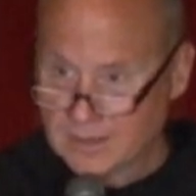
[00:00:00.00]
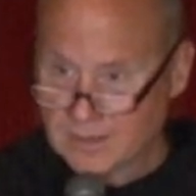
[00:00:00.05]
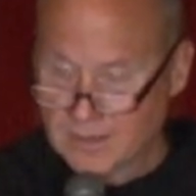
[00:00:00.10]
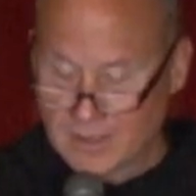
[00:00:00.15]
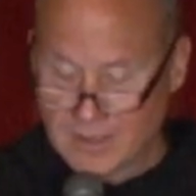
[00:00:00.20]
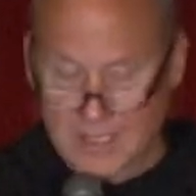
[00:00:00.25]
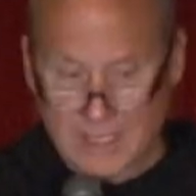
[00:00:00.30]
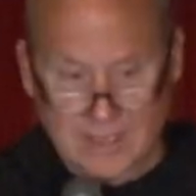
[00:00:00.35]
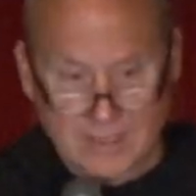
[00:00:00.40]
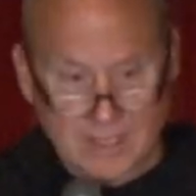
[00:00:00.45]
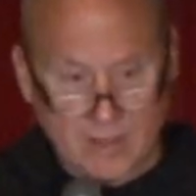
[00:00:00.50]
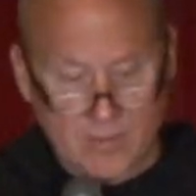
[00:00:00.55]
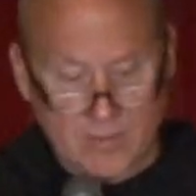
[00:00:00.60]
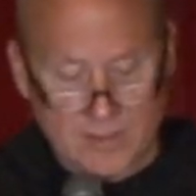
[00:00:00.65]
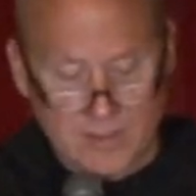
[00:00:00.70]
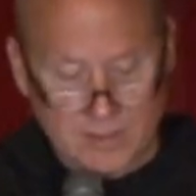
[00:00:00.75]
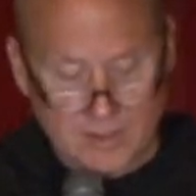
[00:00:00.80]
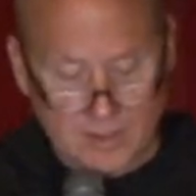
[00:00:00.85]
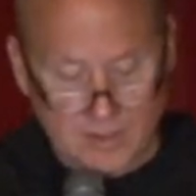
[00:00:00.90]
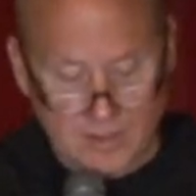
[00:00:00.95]
Right? That's how we
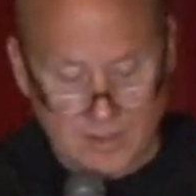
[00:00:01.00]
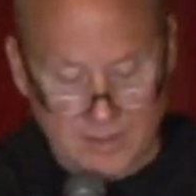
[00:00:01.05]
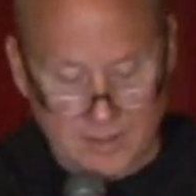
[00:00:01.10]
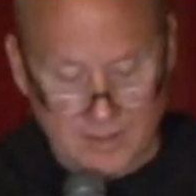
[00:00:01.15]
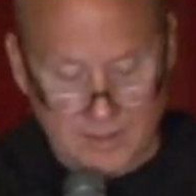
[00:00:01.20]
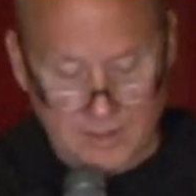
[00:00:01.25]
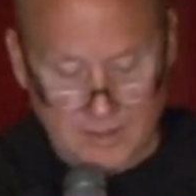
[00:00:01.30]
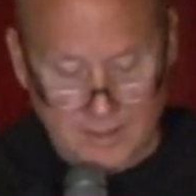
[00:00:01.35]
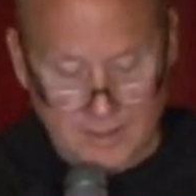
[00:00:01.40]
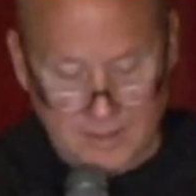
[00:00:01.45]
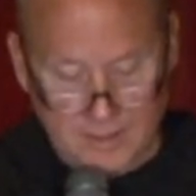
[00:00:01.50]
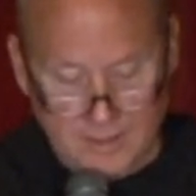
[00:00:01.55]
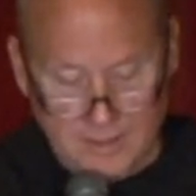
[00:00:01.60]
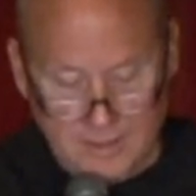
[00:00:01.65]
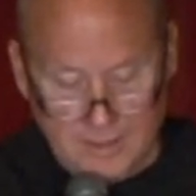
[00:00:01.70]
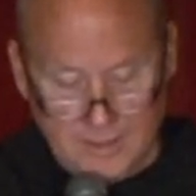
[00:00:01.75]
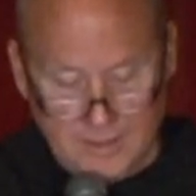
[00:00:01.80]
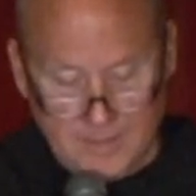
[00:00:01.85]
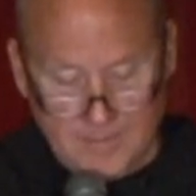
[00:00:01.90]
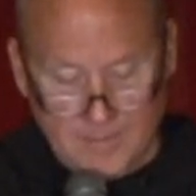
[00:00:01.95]
start.
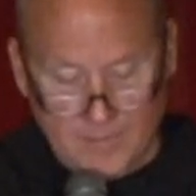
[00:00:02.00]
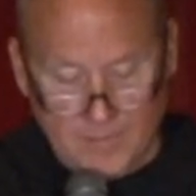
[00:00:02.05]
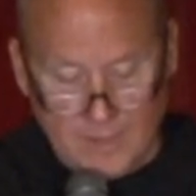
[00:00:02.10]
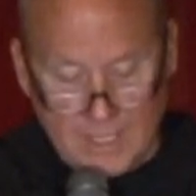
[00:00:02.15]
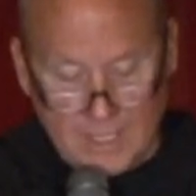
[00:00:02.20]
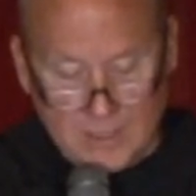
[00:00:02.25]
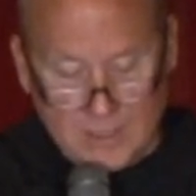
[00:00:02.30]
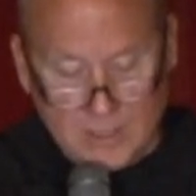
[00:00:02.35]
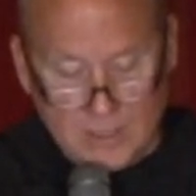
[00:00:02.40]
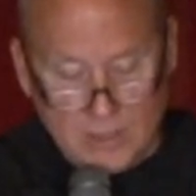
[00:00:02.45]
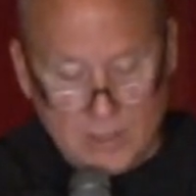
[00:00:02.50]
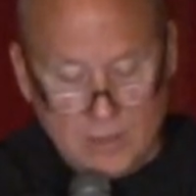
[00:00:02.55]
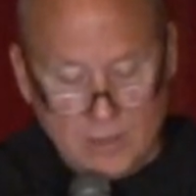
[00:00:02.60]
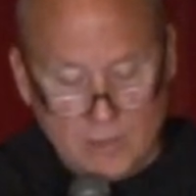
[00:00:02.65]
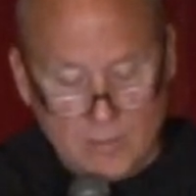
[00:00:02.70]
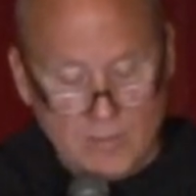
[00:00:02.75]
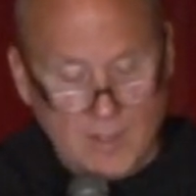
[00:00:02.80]
And to you,